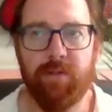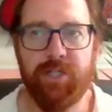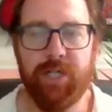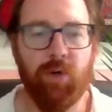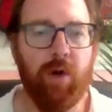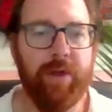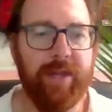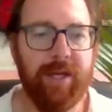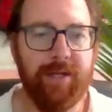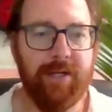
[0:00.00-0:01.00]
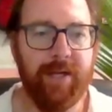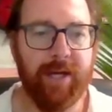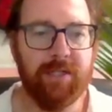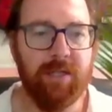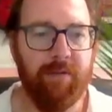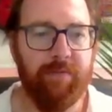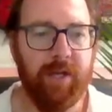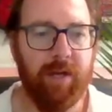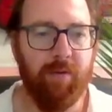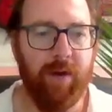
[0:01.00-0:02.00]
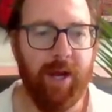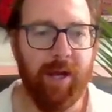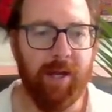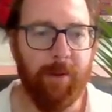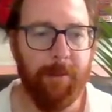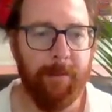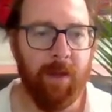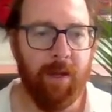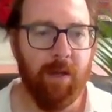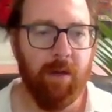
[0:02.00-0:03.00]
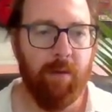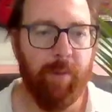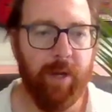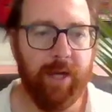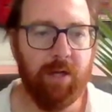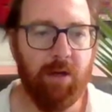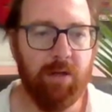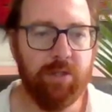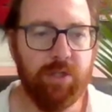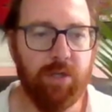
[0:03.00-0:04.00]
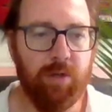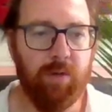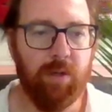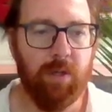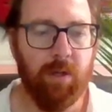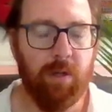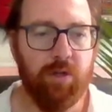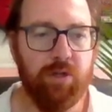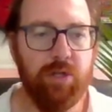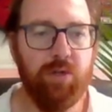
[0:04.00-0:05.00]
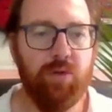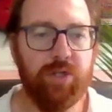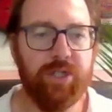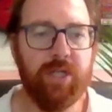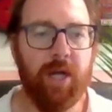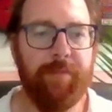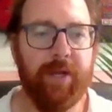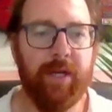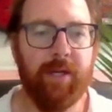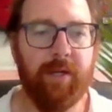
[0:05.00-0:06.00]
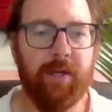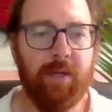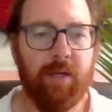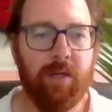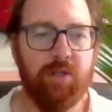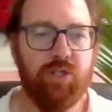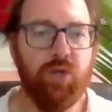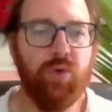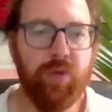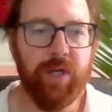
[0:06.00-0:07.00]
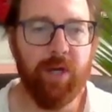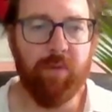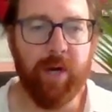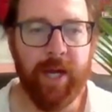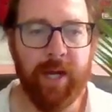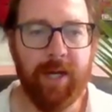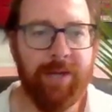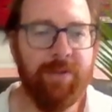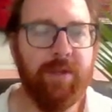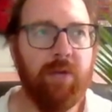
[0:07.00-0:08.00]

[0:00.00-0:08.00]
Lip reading: 0th index of the array. But I could also do something to the array and